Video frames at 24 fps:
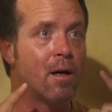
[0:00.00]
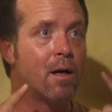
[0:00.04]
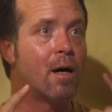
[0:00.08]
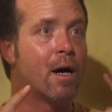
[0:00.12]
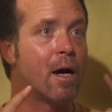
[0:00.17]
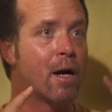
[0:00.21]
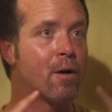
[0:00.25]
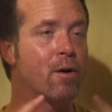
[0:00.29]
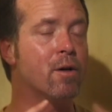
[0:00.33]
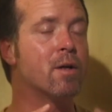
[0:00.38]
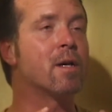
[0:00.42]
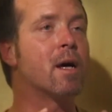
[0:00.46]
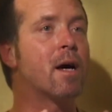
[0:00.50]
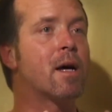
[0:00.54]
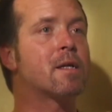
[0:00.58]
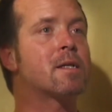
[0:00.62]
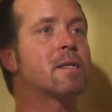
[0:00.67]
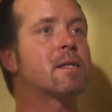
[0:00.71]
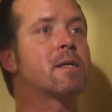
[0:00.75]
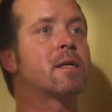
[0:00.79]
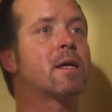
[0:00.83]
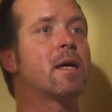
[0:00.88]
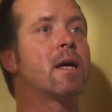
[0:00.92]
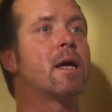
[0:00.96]
I could not
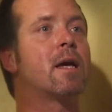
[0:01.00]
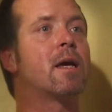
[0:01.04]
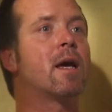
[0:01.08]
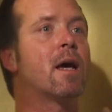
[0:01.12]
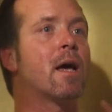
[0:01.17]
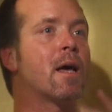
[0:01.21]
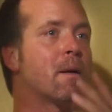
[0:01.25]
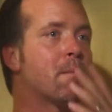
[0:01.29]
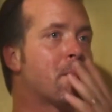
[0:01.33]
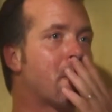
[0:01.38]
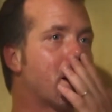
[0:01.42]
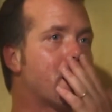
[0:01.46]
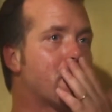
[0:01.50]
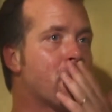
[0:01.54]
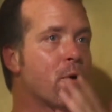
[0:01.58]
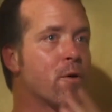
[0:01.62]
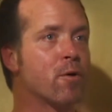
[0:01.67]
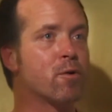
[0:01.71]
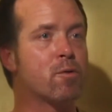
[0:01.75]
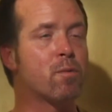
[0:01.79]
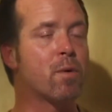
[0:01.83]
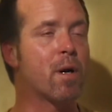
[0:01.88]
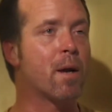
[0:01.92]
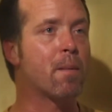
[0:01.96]
see, and my
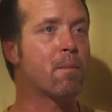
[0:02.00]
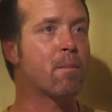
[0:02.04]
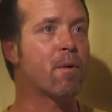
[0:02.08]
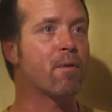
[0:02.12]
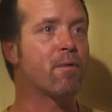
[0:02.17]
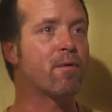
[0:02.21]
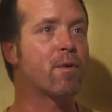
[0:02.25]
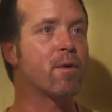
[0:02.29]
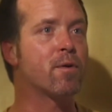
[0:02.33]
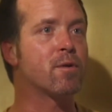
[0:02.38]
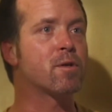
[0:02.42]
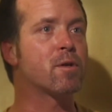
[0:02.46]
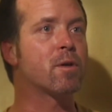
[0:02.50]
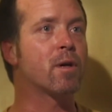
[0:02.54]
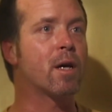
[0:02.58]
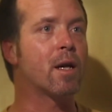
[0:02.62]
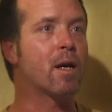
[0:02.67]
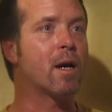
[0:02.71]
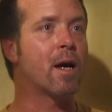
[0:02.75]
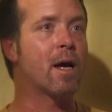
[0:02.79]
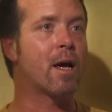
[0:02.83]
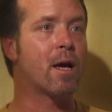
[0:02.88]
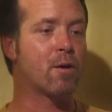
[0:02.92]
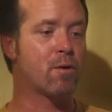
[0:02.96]
nose ran profusely and
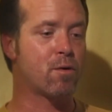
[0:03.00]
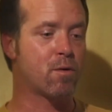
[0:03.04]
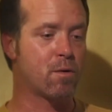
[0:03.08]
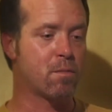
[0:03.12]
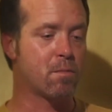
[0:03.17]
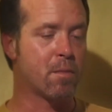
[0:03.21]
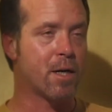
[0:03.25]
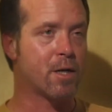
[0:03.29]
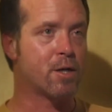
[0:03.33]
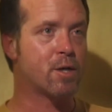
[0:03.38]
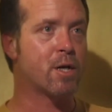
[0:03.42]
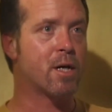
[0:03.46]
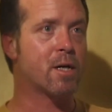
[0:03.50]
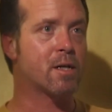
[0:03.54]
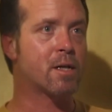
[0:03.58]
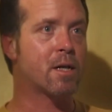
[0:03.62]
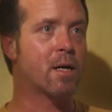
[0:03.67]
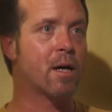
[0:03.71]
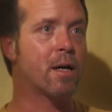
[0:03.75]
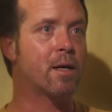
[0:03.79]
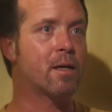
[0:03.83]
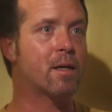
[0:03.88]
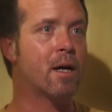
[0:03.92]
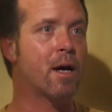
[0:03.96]
I had my chest
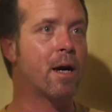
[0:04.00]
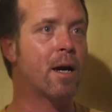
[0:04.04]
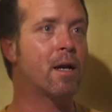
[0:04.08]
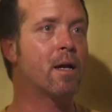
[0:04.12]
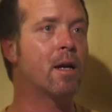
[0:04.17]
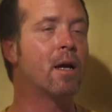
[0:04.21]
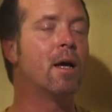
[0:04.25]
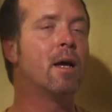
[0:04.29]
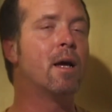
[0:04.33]
got tight.